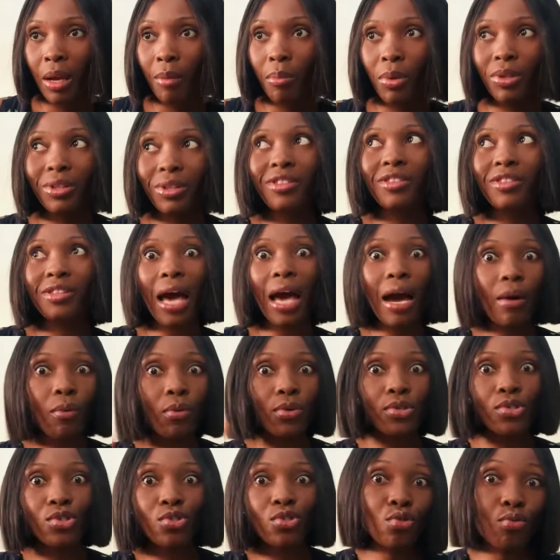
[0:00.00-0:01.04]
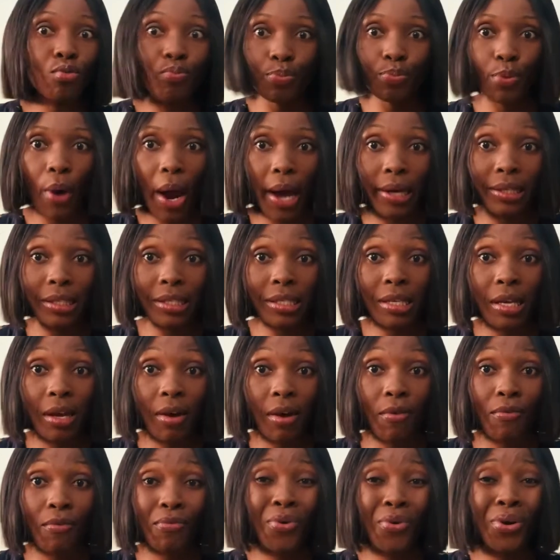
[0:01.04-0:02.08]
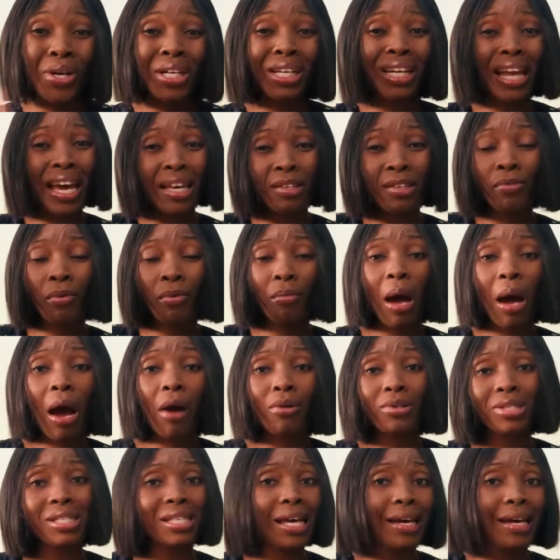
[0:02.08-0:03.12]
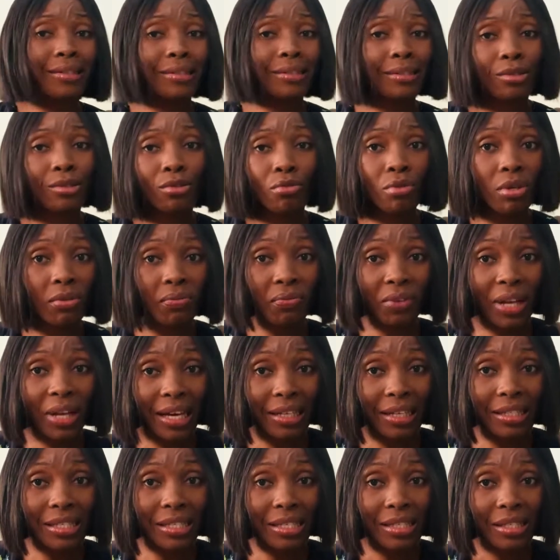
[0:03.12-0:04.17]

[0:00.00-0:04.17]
But that was too bright for a light from outside to reflect.